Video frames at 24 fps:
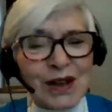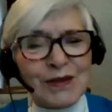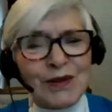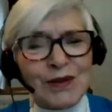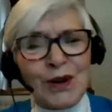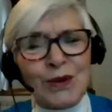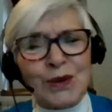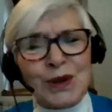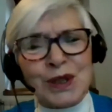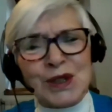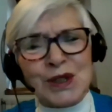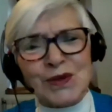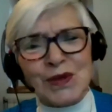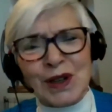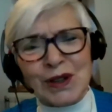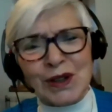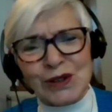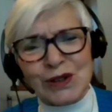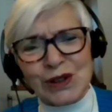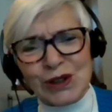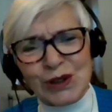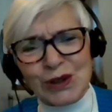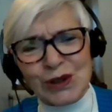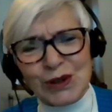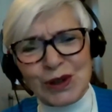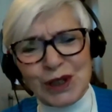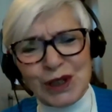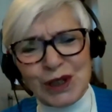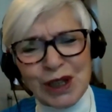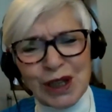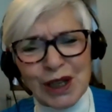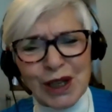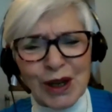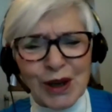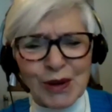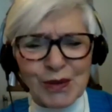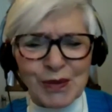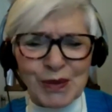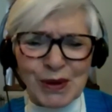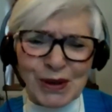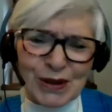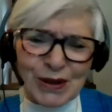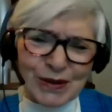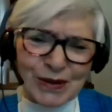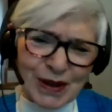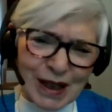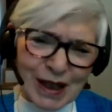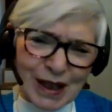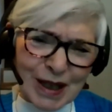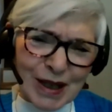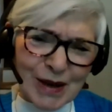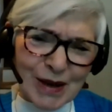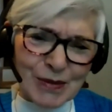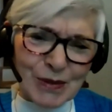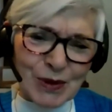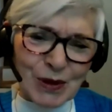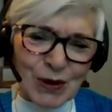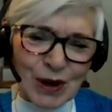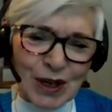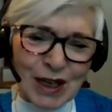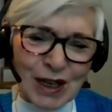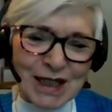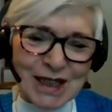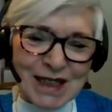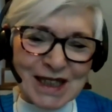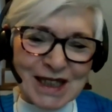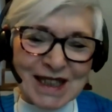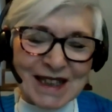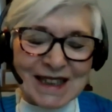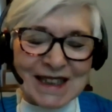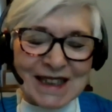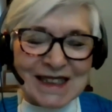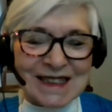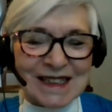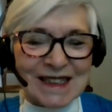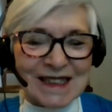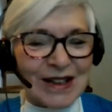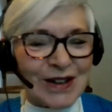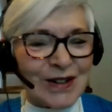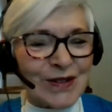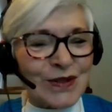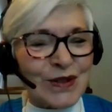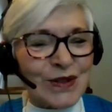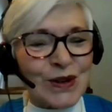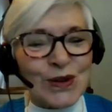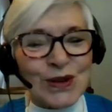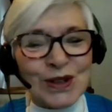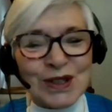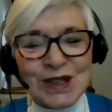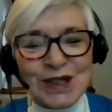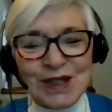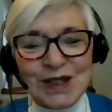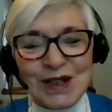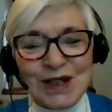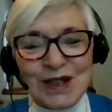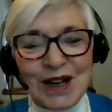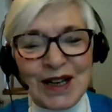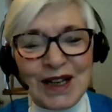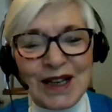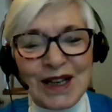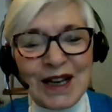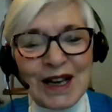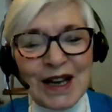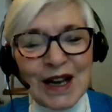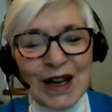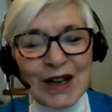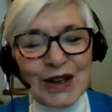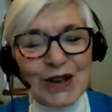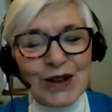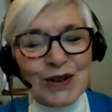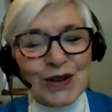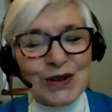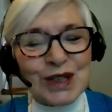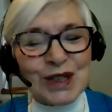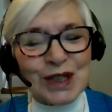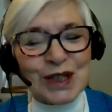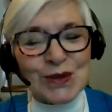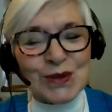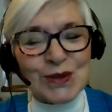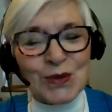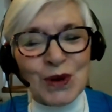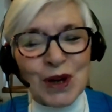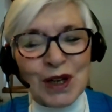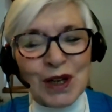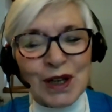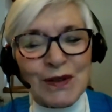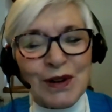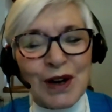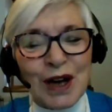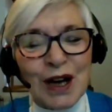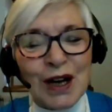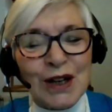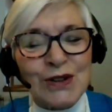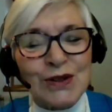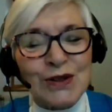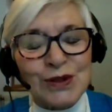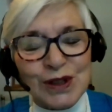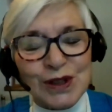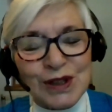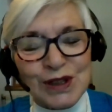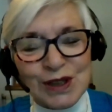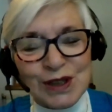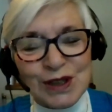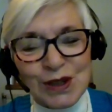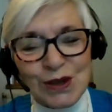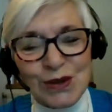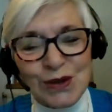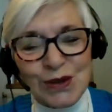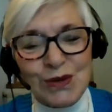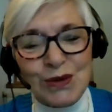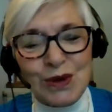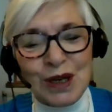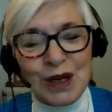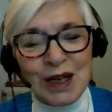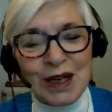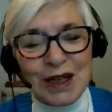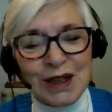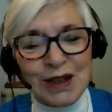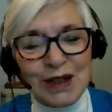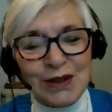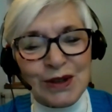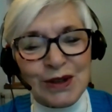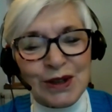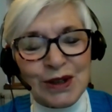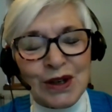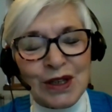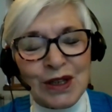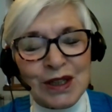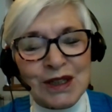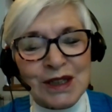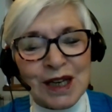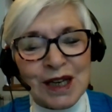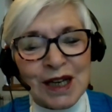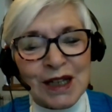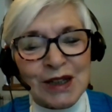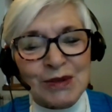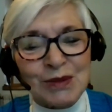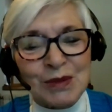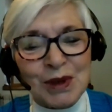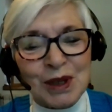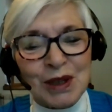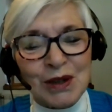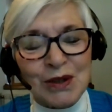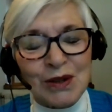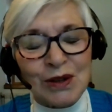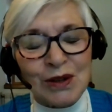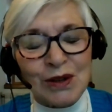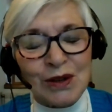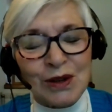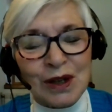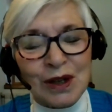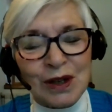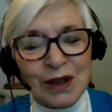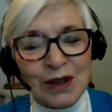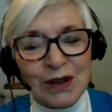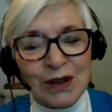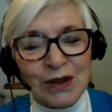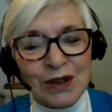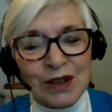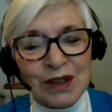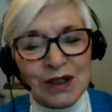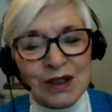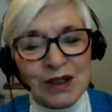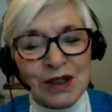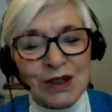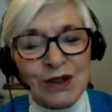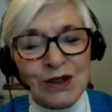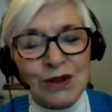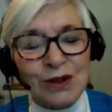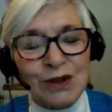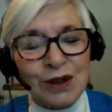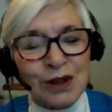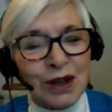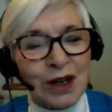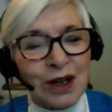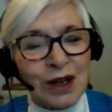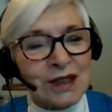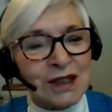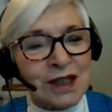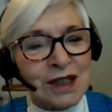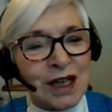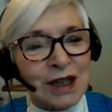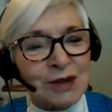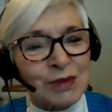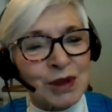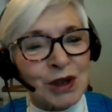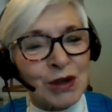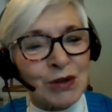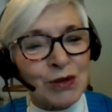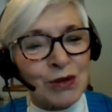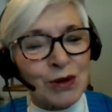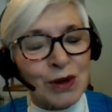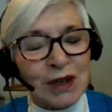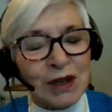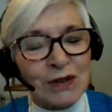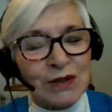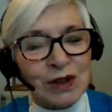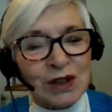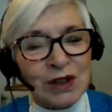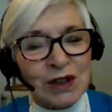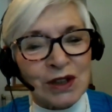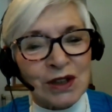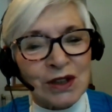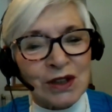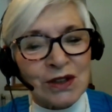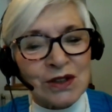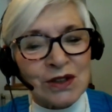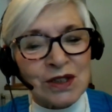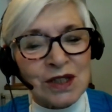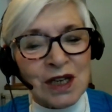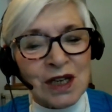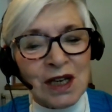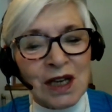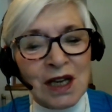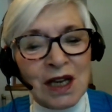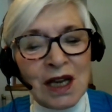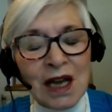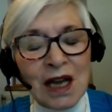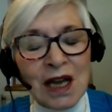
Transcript: I've always felt Jewish. I hope you don't think I'm crazy." And I say, "Of course not. You're just one of hundreds who contact me, who continue to contact me throughout the years."